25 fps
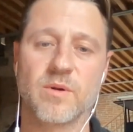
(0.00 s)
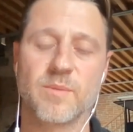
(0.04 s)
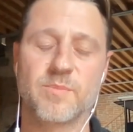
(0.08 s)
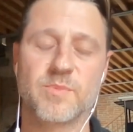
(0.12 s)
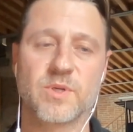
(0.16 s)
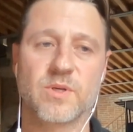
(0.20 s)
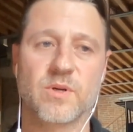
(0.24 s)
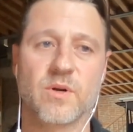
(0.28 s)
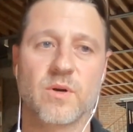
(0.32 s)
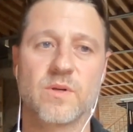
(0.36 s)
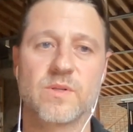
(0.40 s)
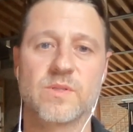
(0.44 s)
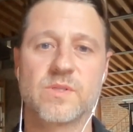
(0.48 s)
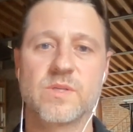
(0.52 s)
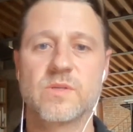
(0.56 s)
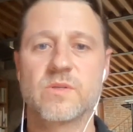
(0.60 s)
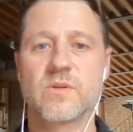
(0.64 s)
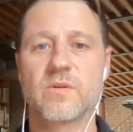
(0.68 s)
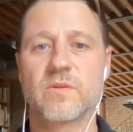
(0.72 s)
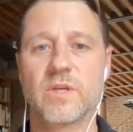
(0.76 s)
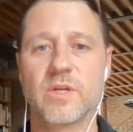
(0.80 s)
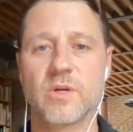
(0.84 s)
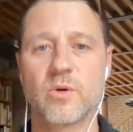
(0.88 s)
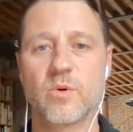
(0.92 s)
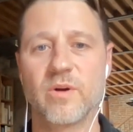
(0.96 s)

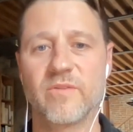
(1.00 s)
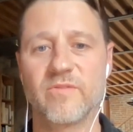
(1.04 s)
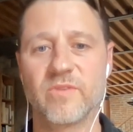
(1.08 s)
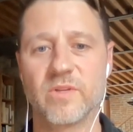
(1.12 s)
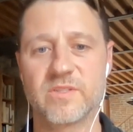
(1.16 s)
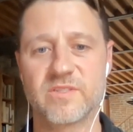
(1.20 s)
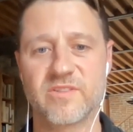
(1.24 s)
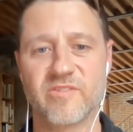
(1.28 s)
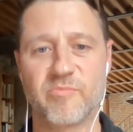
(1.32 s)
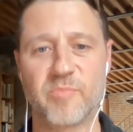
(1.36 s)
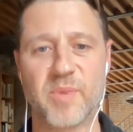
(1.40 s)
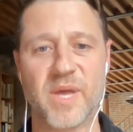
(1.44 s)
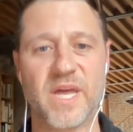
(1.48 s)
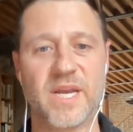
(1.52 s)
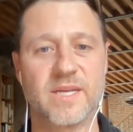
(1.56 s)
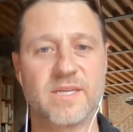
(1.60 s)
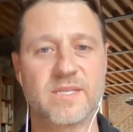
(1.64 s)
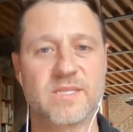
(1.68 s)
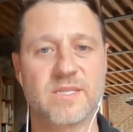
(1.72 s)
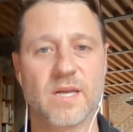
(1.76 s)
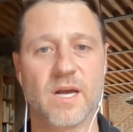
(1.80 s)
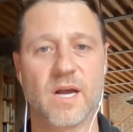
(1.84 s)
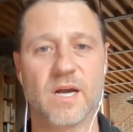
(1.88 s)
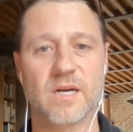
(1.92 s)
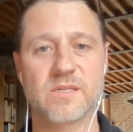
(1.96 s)
cryptocurrencies are the equivalent of
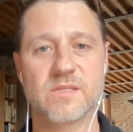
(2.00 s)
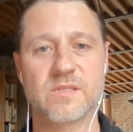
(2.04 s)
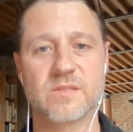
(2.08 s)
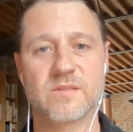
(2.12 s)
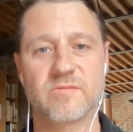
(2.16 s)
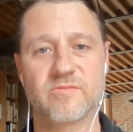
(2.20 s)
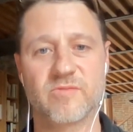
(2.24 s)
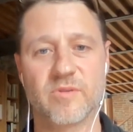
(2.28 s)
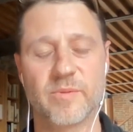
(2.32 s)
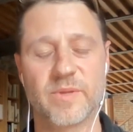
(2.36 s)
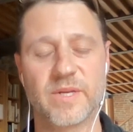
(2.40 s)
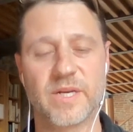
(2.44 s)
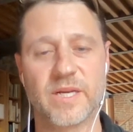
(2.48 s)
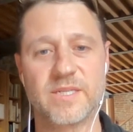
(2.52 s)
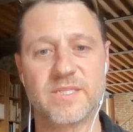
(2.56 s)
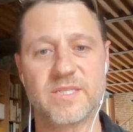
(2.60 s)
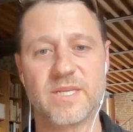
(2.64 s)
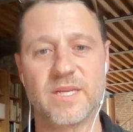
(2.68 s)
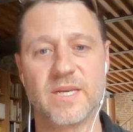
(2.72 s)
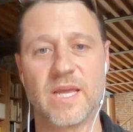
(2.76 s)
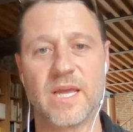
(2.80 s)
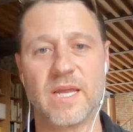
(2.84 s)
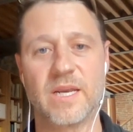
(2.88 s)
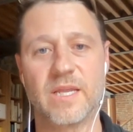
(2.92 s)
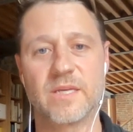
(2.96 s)
penny stocks from the
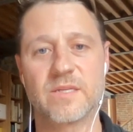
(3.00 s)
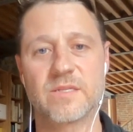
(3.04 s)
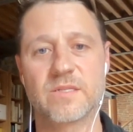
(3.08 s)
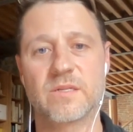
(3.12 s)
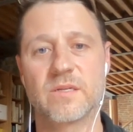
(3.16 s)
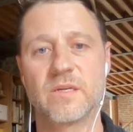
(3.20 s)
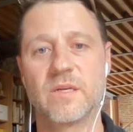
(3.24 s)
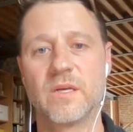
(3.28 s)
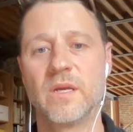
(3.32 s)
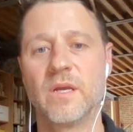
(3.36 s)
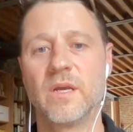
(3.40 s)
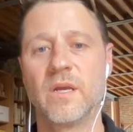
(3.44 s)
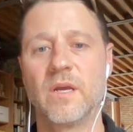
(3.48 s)
1980s.